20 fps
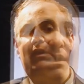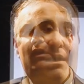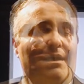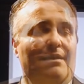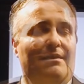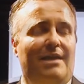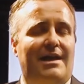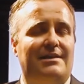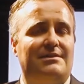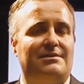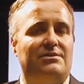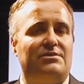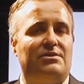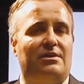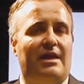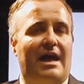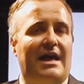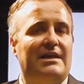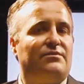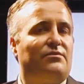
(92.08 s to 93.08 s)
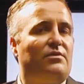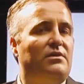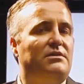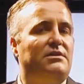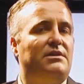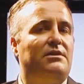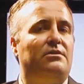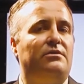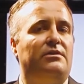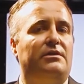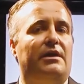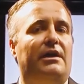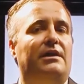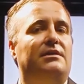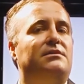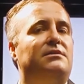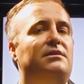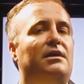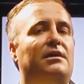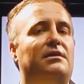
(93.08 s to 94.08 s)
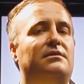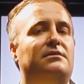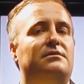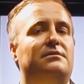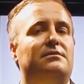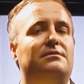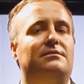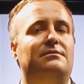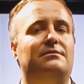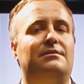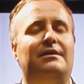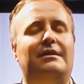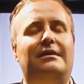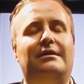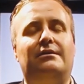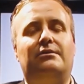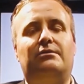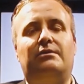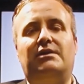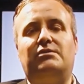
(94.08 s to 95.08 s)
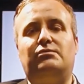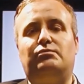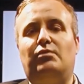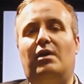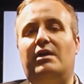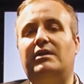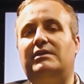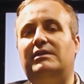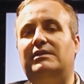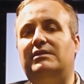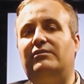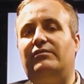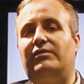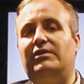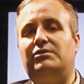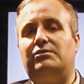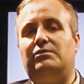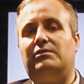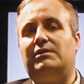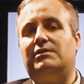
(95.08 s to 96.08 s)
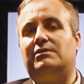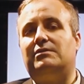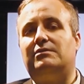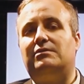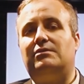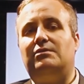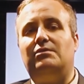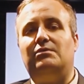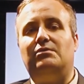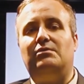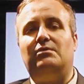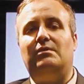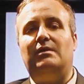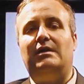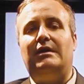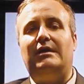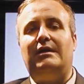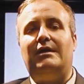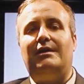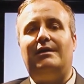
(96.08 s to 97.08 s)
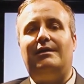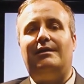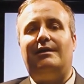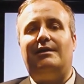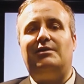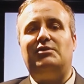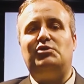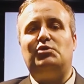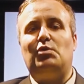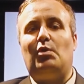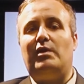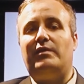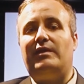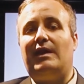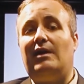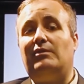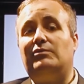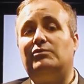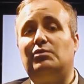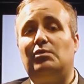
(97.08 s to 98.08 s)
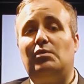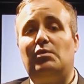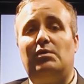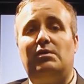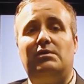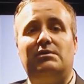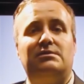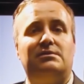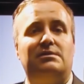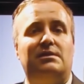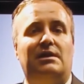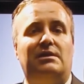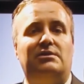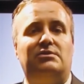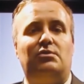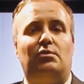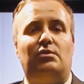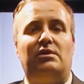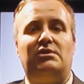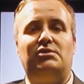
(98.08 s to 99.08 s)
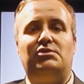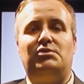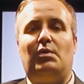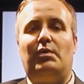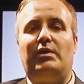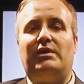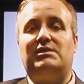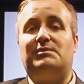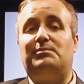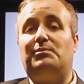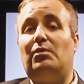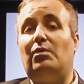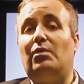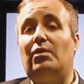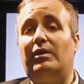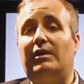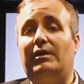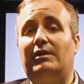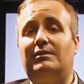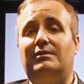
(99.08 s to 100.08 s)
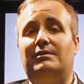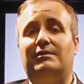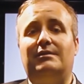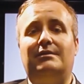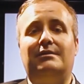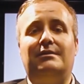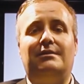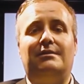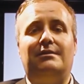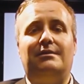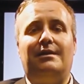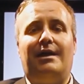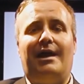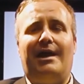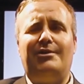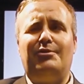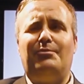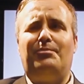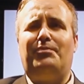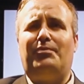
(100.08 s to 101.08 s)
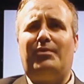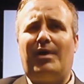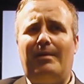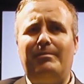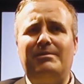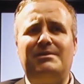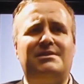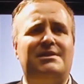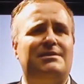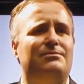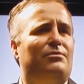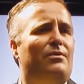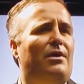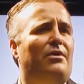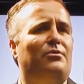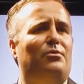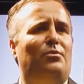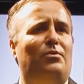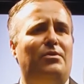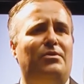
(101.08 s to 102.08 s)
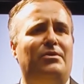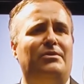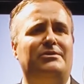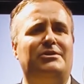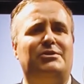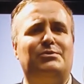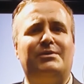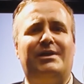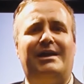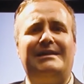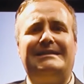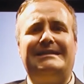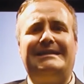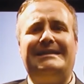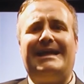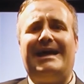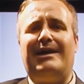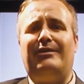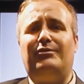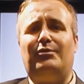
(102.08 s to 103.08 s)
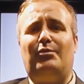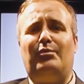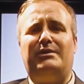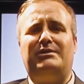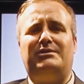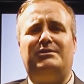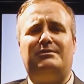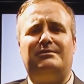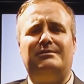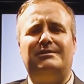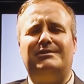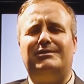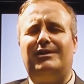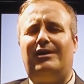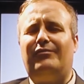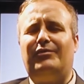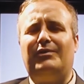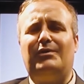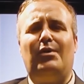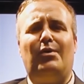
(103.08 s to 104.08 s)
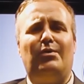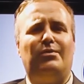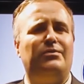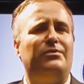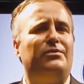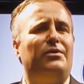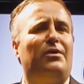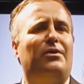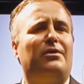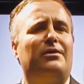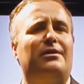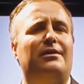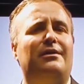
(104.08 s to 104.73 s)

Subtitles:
Alaska is the last frontier in the United States. It creates rugged individualists who enjoy the outdoors, enjoy exploring, and you'll probably see them around the world because we like to get out in the winter. It's awfully cold and dark.